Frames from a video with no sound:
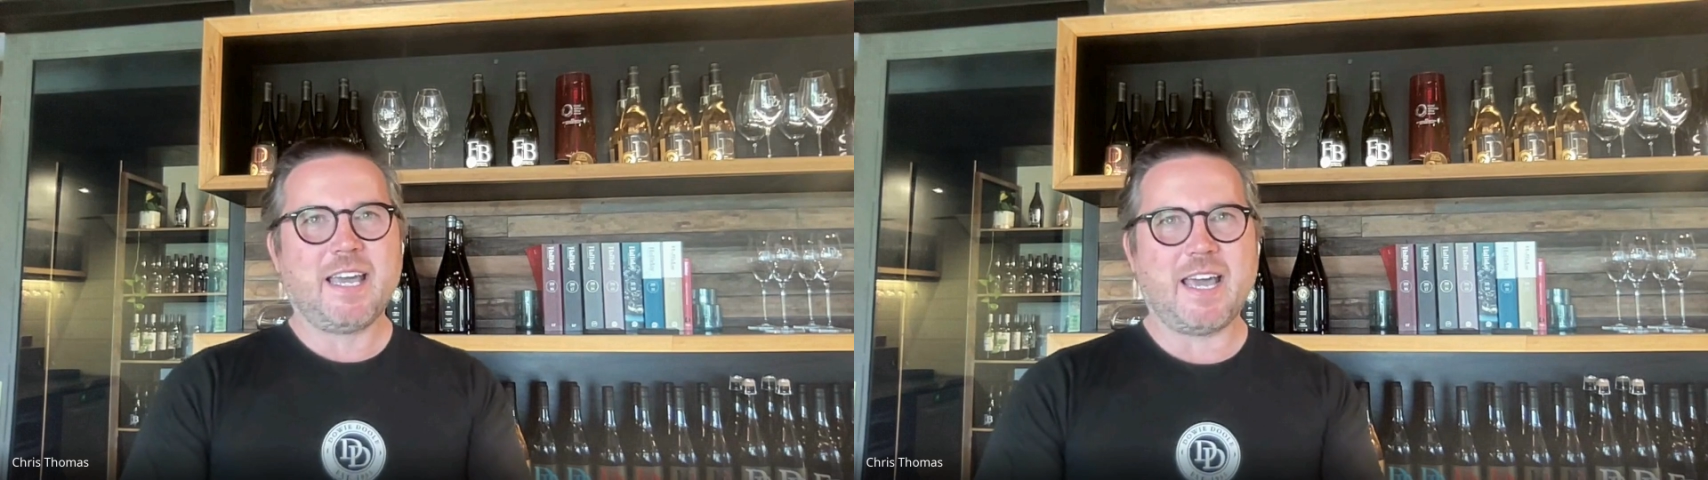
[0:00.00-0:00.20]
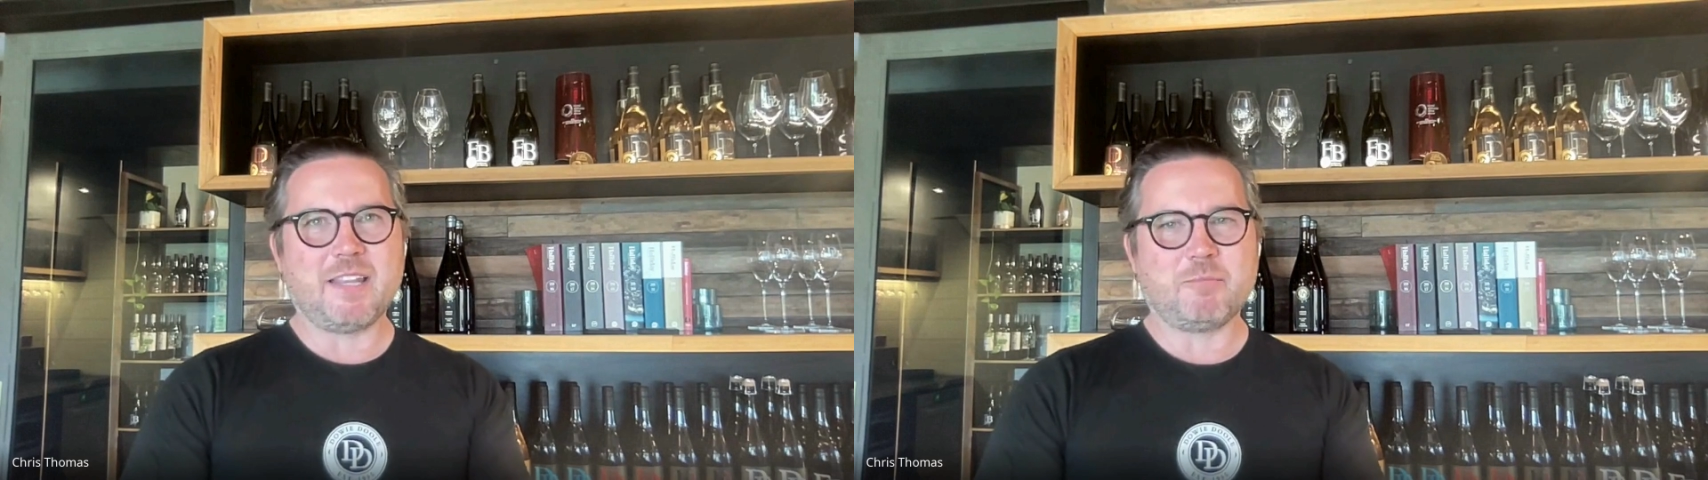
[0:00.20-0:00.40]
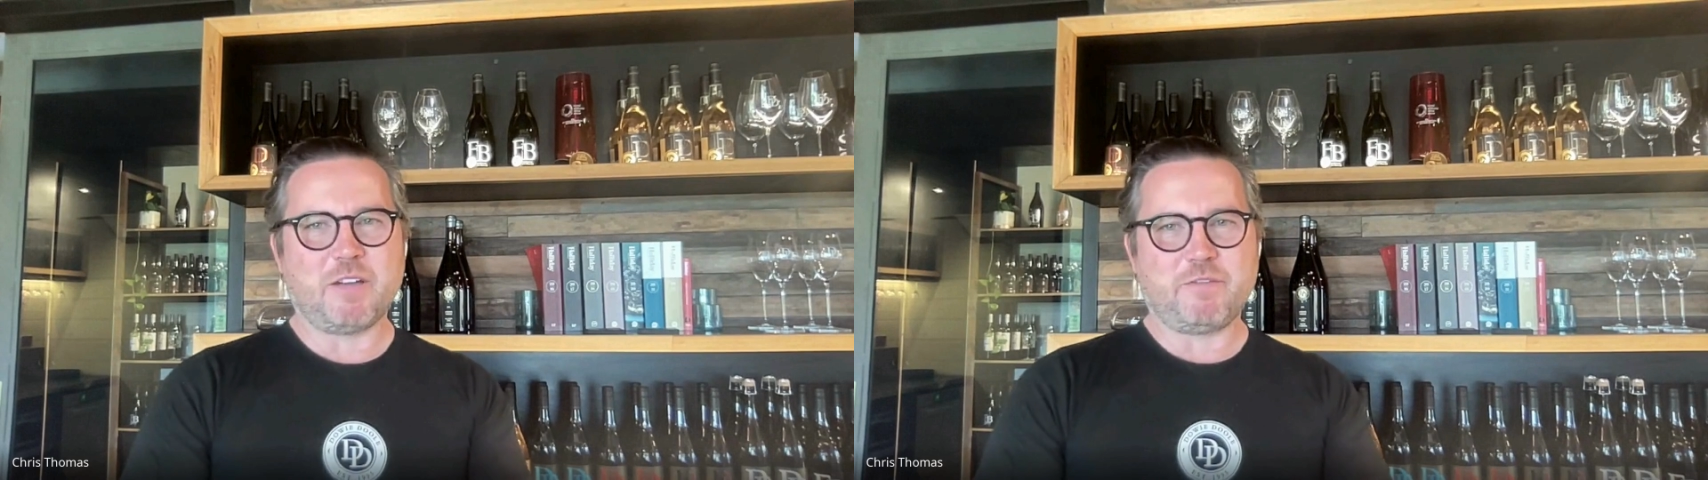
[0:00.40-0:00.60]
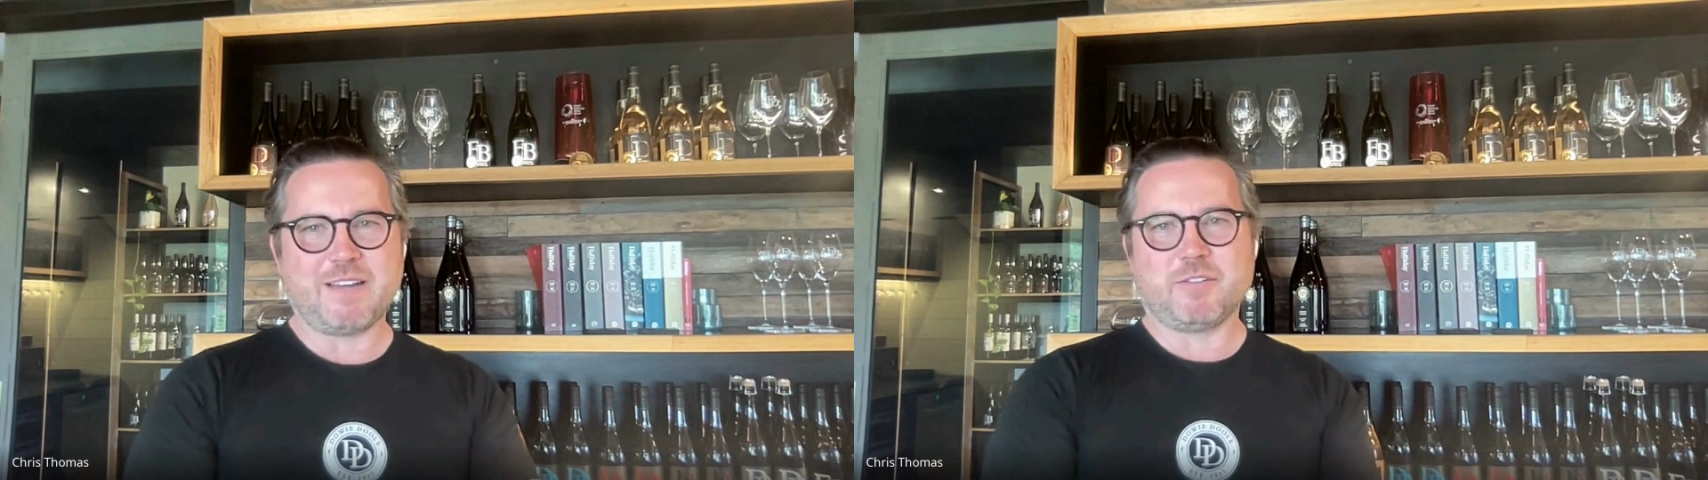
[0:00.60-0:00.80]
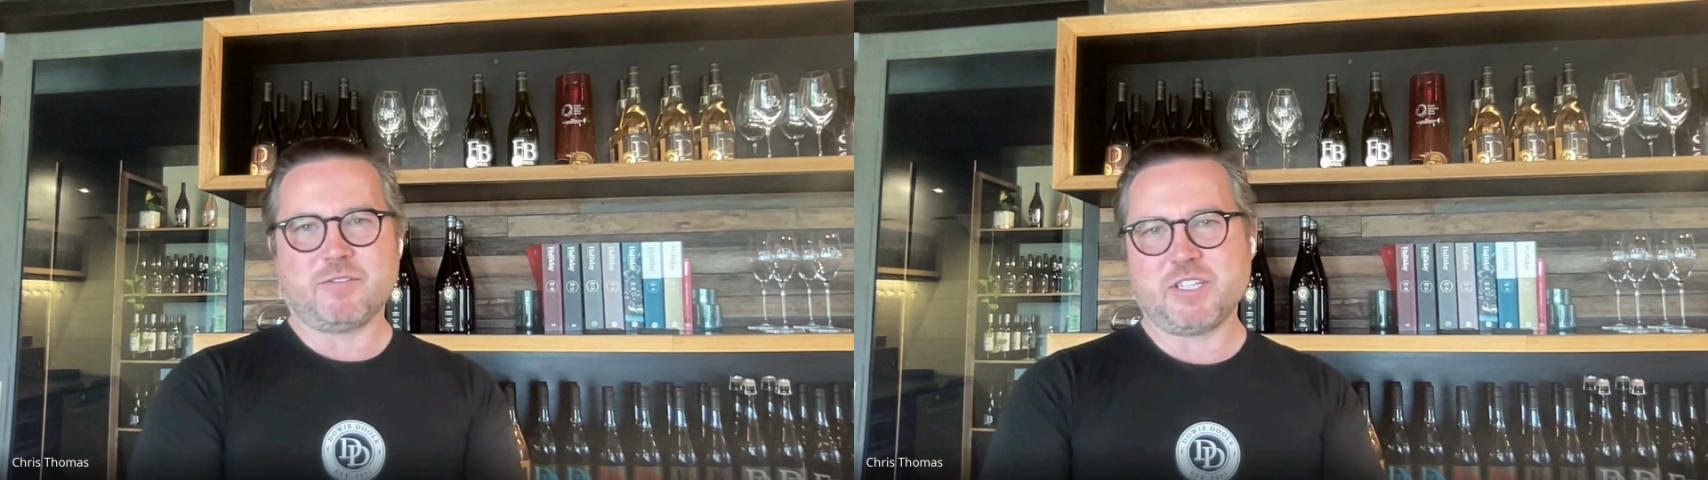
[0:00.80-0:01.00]
And my
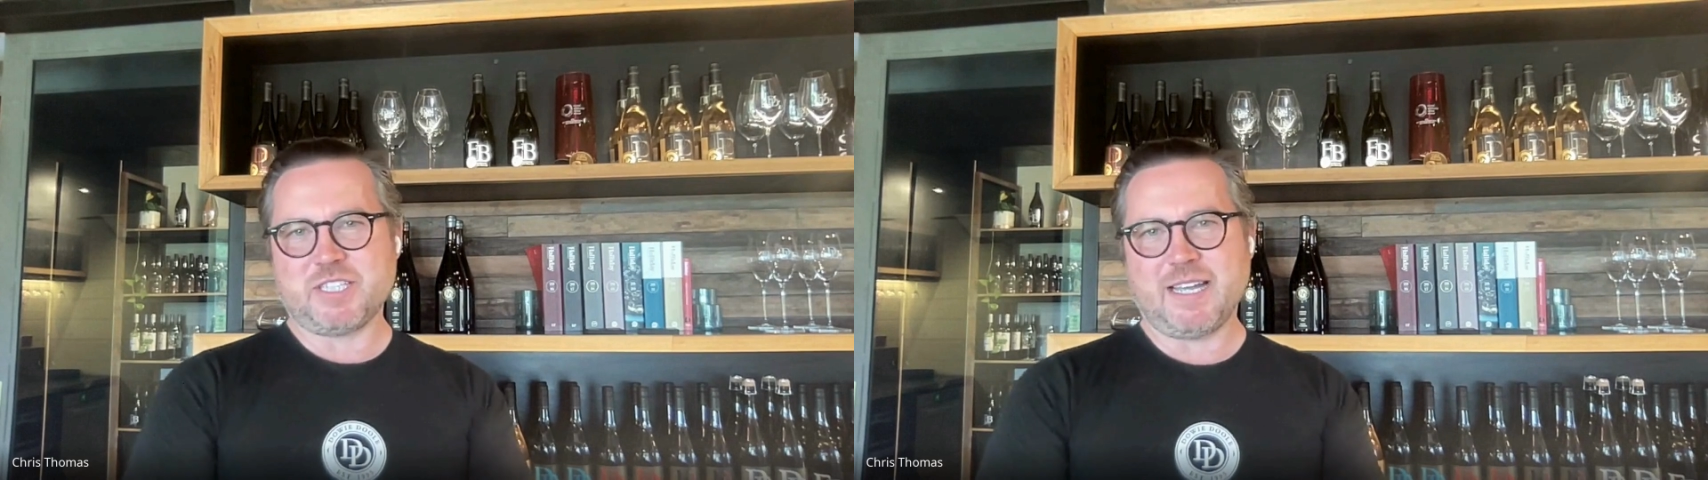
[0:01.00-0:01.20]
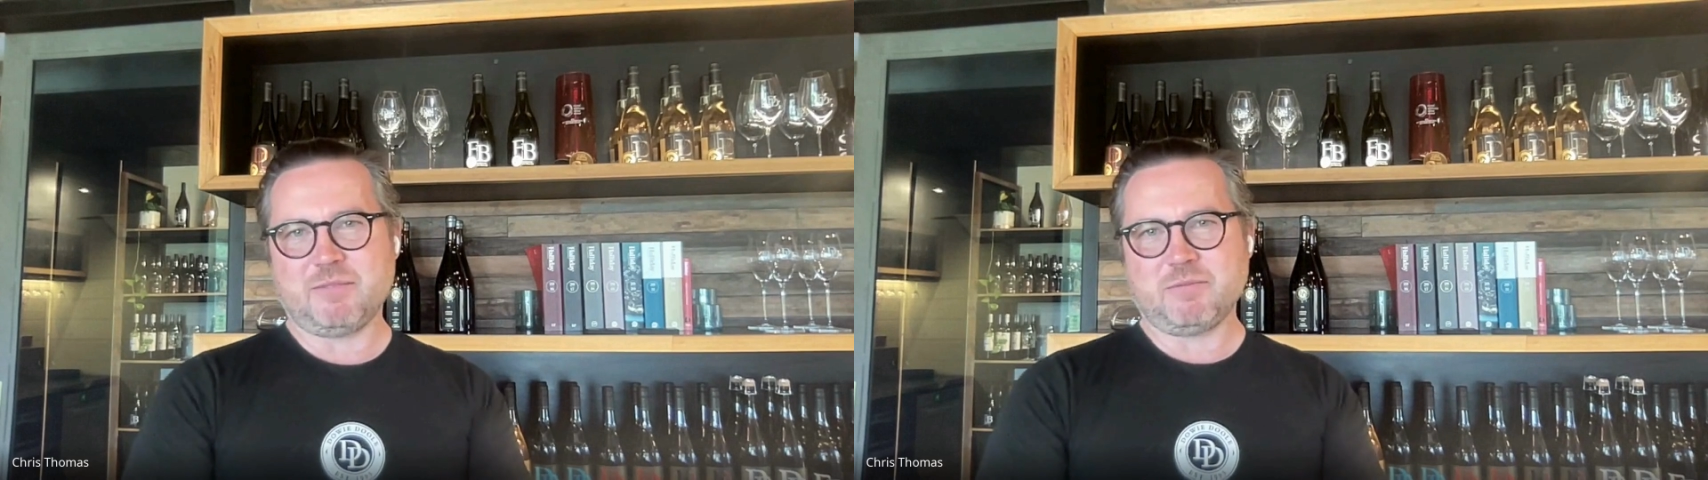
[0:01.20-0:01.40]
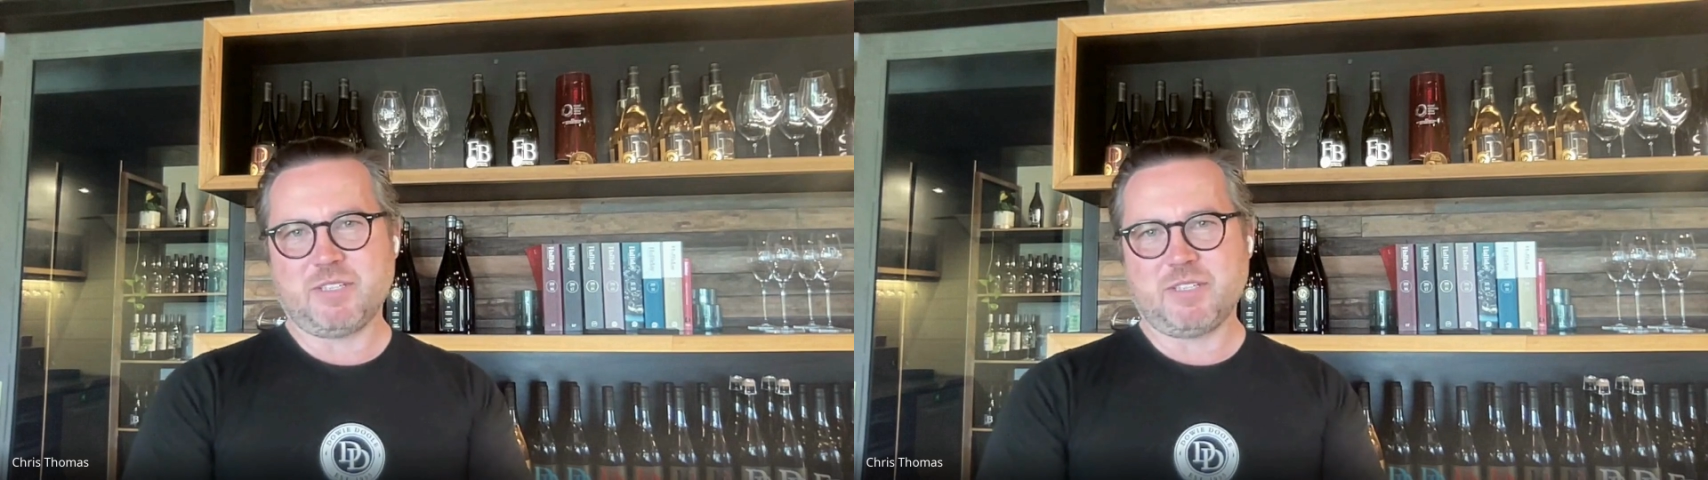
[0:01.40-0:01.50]
favorite rosé